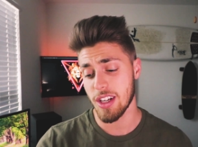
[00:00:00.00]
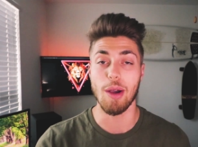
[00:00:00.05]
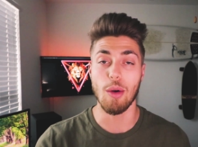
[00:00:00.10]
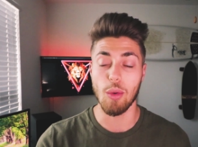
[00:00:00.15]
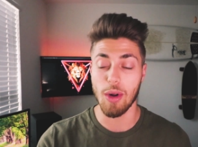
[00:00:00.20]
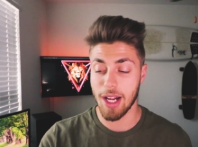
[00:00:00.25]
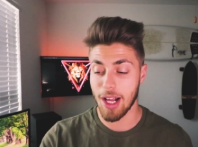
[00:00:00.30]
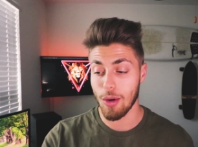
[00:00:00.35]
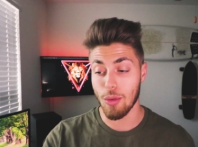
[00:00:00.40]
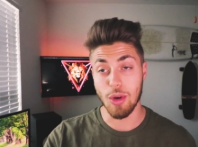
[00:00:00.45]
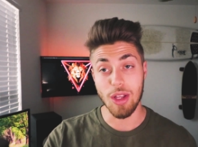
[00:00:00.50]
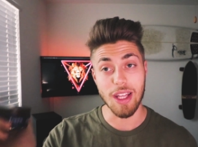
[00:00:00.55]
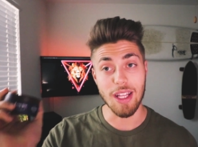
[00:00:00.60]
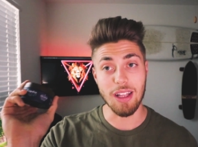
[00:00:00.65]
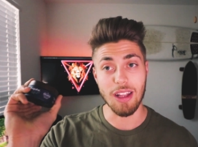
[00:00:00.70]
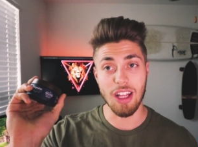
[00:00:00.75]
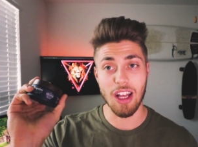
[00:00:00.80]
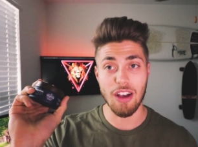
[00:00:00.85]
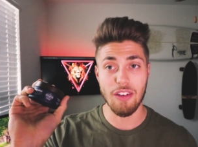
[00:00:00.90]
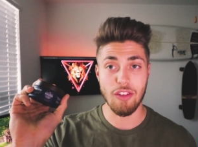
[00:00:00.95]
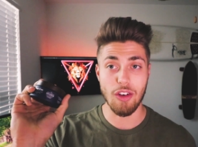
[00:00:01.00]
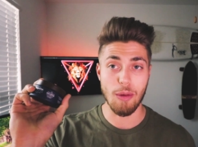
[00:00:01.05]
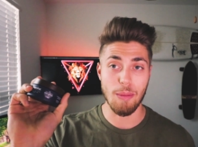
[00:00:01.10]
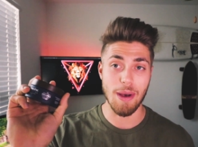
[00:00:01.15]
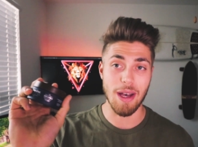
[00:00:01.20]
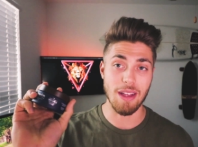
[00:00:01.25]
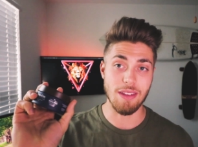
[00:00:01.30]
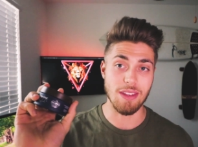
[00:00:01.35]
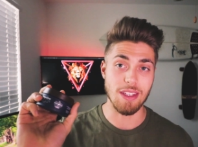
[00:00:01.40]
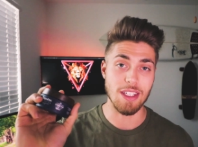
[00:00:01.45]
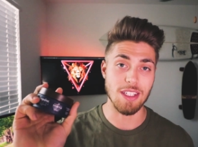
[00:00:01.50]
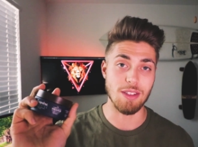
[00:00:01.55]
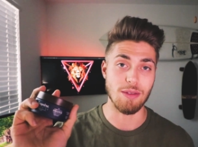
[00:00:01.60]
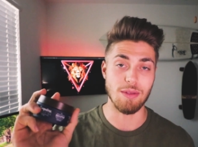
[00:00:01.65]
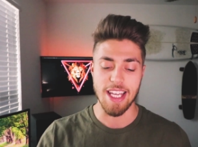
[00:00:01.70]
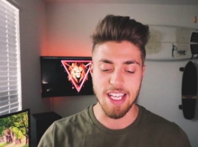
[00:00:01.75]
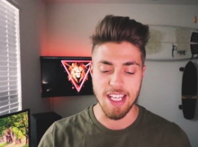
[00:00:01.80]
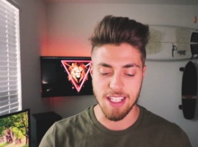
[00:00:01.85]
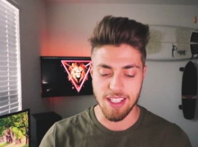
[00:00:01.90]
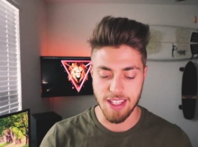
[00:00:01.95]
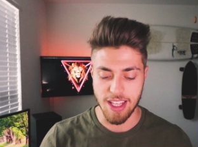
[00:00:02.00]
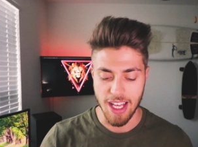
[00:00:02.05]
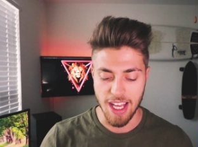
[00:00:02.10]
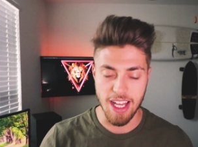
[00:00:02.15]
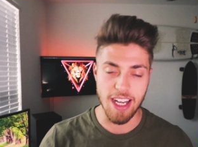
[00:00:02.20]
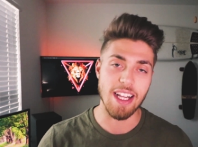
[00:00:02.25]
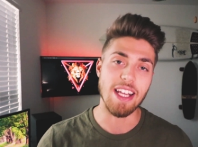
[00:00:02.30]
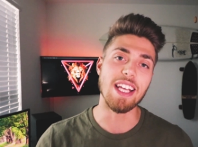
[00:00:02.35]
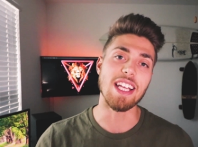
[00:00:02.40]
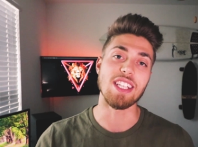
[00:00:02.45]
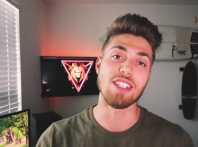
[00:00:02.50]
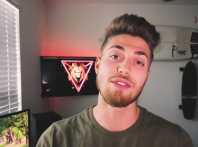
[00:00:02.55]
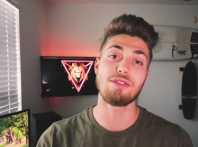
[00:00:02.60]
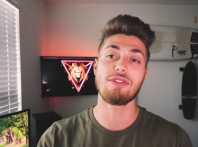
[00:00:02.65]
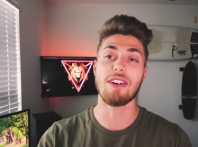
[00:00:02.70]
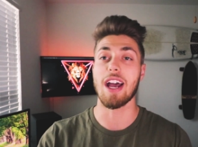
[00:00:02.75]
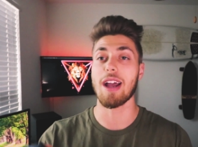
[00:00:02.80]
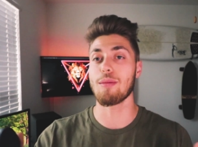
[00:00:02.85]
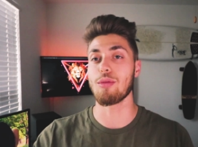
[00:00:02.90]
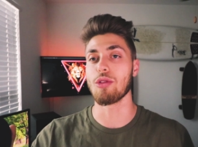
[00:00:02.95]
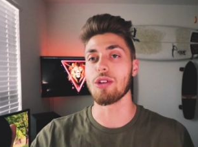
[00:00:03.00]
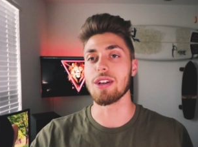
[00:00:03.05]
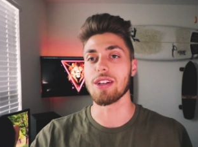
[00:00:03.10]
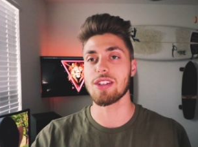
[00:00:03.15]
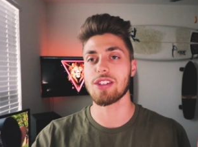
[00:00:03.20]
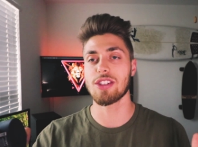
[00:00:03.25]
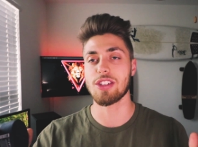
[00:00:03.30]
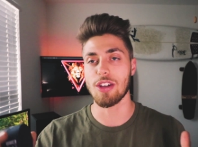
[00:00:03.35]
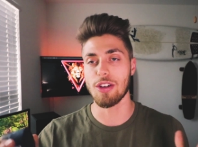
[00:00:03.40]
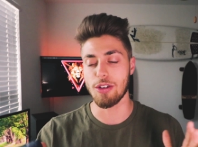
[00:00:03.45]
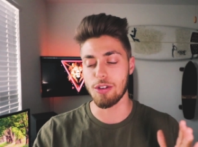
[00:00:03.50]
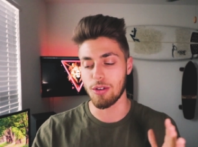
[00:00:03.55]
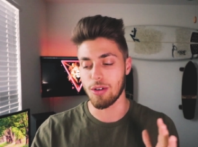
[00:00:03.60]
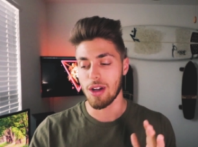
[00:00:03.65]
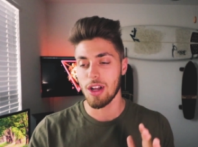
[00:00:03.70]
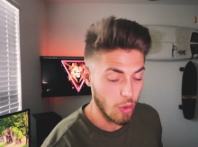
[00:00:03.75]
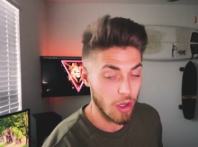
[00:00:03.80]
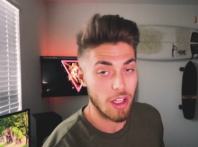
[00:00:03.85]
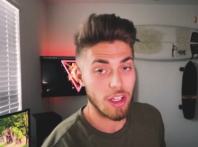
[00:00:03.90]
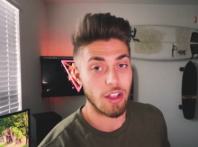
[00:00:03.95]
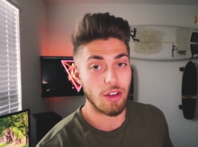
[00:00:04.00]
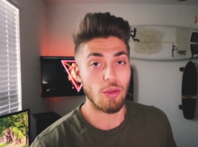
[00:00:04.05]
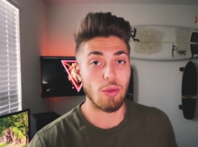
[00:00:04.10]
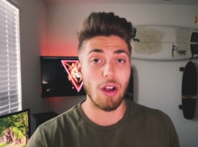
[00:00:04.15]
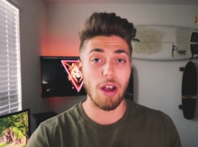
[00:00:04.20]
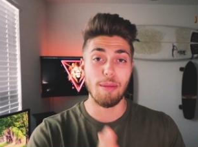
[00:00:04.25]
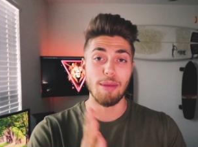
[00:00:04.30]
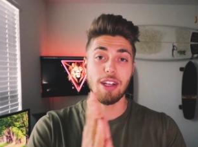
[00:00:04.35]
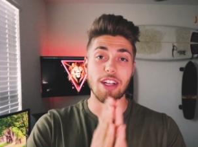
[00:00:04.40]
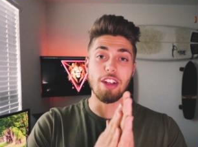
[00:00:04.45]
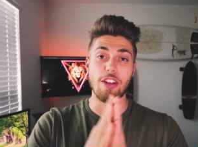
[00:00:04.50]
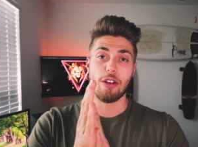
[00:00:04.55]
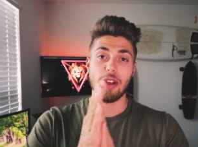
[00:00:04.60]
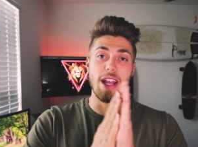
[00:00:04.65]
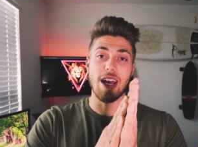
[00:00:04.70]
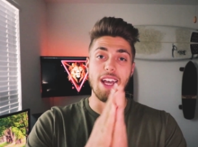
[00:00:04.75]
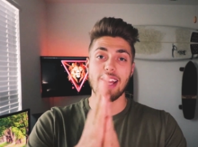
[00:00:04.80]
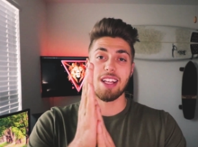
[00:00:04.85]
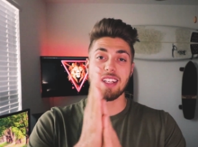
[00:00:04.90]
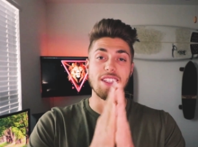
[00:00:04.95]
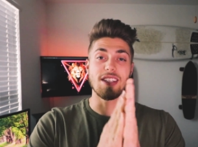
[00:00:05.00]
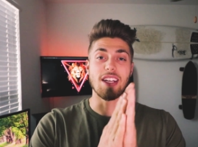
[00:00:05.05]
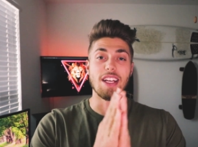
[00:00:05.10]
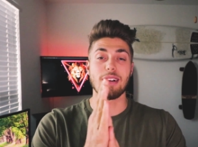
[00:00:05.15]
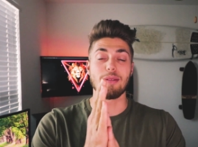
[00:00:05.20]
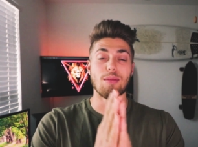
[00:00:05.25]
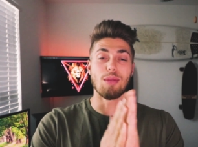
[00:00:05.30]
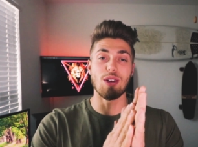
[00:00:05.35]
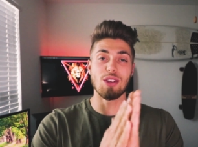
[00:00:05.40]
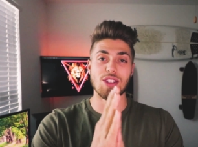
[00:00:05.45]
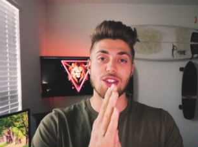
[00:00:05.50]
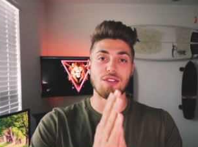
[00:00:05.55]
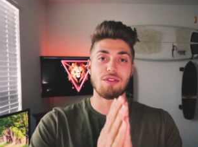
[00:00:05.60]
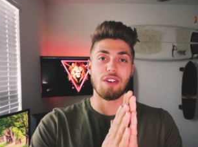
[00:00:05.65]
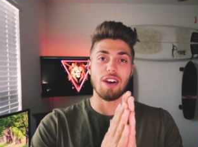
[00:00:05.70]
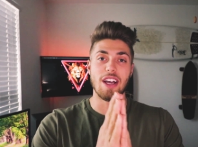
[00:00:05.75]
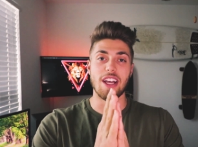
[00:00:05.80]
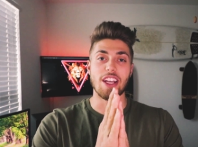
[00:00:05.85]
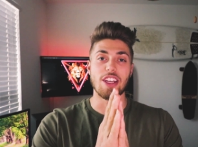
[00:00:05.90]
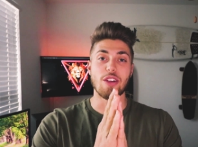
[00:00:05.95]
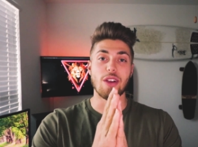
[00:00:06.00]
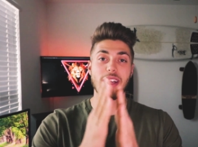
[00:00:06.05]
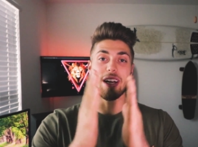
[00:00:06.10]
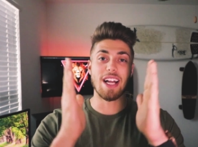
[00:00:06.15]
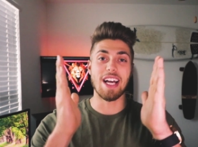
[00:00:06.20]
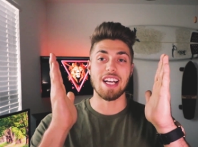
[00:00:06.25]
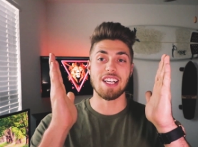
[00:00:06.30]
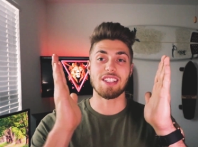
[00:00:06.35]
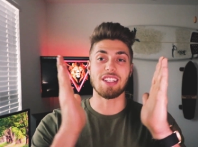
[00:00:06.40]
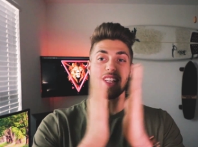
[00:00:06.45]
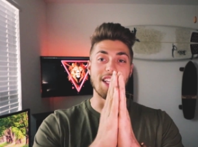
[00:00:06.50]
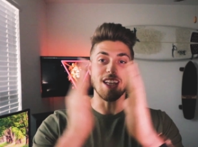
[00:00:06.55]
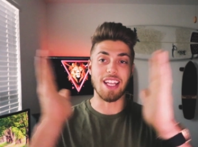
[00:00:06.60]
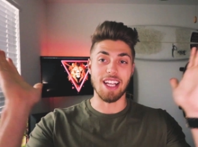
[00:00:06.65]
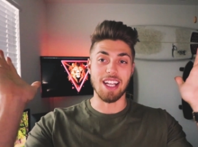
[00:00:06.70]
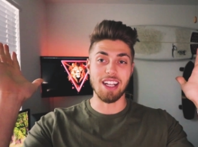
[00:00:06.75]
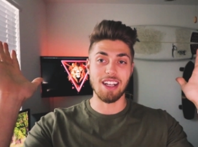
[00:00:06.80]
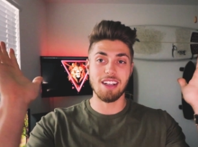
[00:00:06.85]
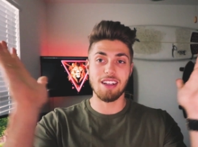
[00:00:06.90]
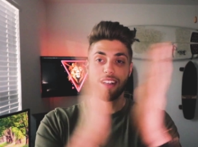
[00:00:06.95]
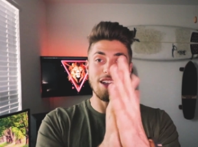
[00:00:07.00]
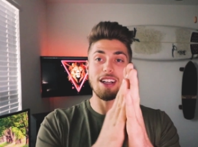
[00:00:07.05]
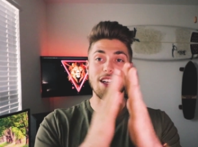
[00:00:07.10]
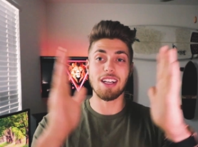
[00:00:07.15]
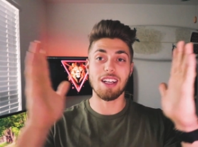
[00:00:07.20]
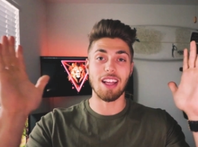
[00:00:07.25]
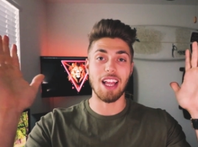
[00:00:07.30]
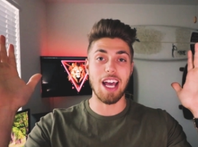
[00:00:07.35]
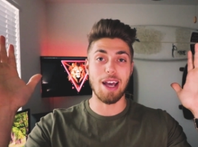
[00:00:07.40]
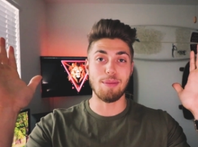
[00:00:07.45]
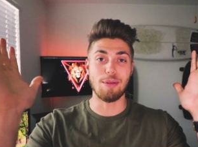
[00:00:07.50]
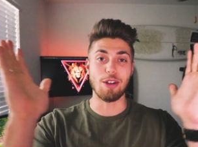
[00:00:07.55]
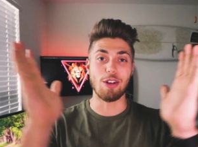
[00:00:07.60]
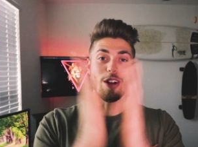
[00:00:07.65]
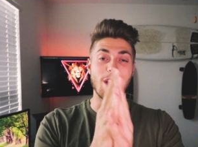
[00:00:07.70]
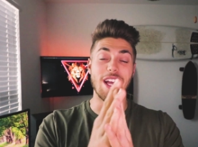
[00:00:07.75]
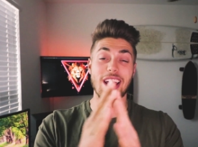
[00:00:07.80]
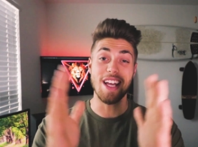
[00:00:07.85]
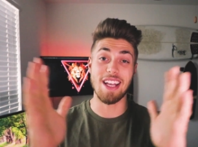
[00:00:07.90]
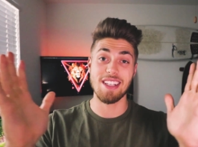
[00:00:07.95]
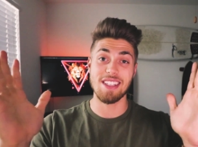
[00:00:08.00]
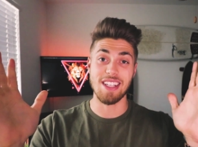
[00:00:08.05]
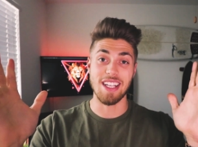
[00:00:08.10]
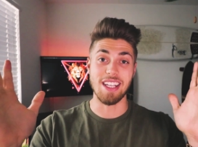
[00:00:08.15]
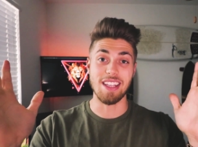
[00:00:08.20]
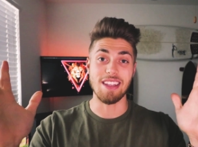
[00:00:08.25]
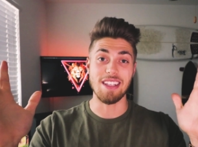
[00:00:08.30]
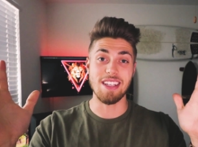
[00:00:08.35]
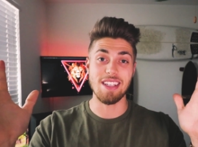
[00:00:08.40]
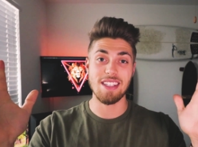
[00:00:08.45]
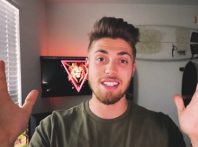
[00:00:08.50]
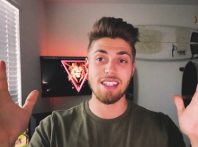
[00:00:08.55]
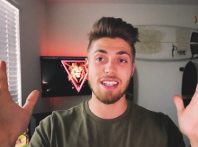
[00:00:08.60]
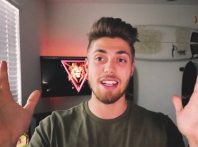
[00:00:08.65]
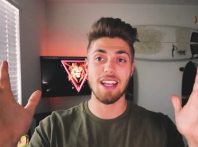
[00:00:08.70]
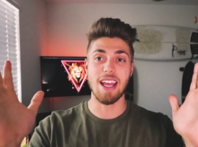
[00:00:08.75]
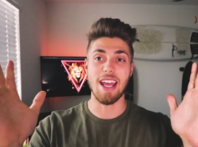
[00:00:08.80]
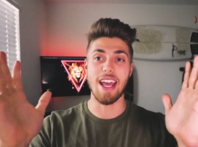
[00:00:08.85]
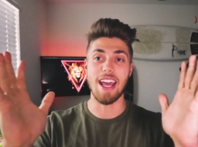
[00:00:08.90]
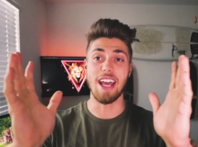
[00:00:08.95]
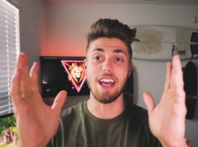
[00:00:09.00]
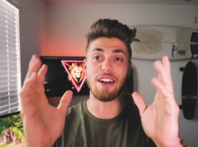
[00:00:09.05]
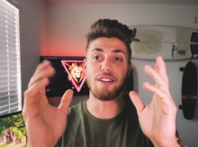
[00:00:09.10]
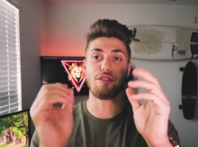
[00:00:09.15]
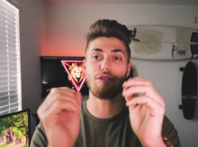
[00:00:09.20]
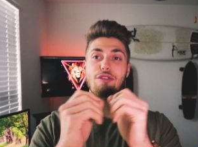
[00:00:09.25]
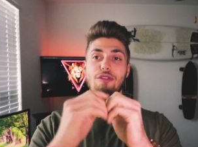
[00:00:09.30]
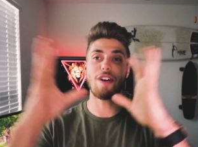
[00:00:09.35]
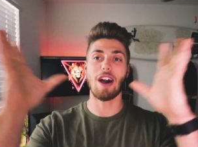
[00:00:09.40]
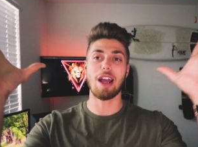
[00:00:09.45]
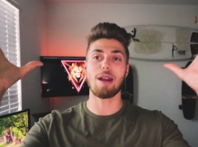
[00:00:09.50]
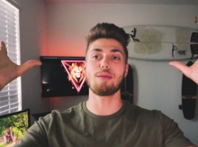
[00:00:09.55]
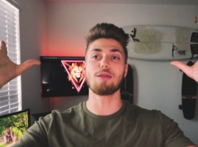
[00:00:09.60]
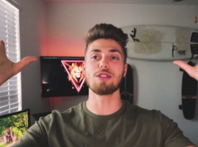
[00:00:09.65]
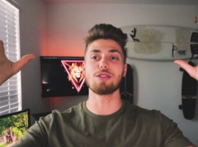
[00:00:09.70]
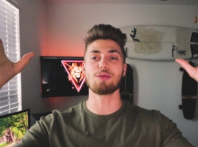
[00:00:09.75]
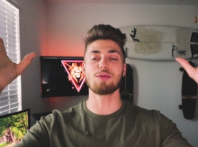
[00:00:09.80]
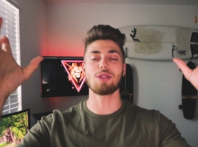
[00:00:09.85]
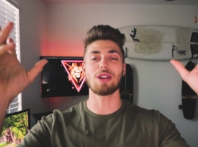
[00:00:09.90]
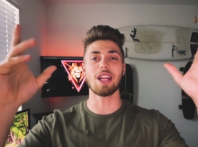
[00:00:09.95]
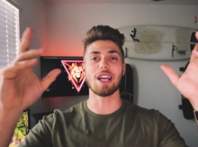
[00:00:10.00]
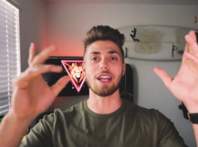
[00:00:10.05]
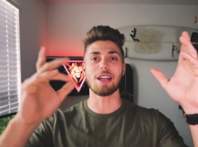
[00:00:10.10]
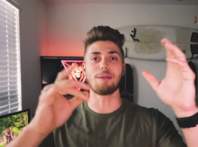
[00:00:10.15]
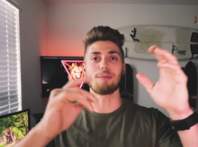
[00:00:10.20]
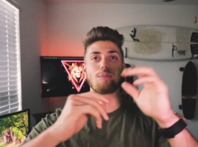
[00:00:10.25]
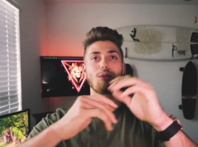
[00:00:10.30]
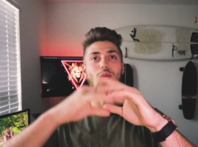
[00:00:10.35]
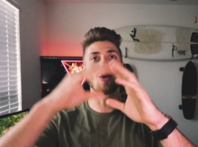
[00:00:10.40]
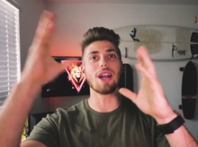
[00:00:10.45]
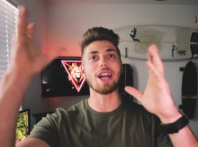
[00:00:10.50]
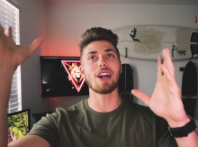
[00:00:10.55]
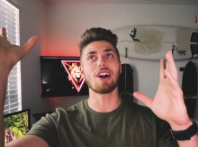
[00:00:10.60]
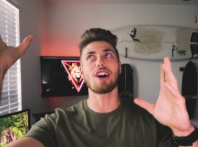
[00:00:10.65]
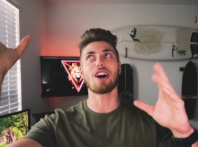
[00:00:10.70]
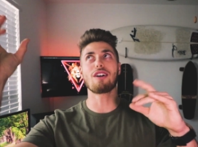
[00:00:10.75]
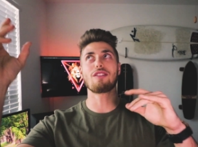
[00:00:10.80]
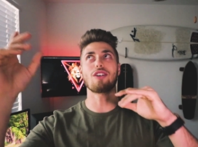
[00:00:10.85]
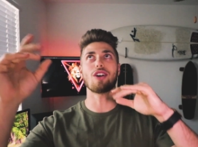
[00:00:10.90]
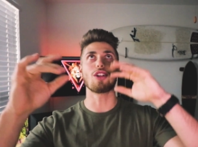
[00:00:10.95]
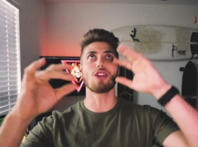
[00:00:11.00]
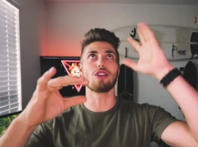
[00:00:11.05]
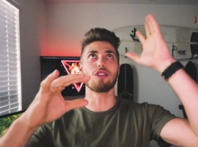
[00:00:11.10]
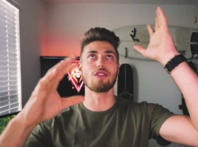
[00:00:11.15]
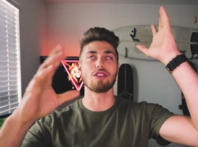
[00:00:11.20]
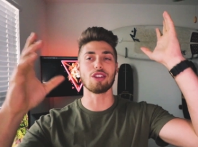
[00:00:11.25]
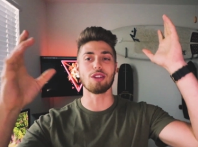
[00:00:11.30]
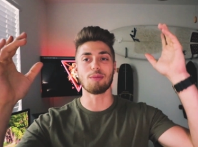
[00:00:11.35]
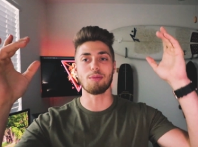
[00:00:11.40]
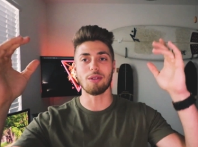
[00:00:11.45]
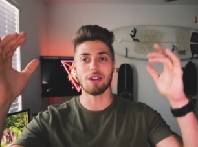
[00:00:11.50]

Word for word: And what I really love about this is that it's fibrous. So when you rub it in your hands and emulsify it, you can actually like clap your hands like this, and fibers will like break off all over the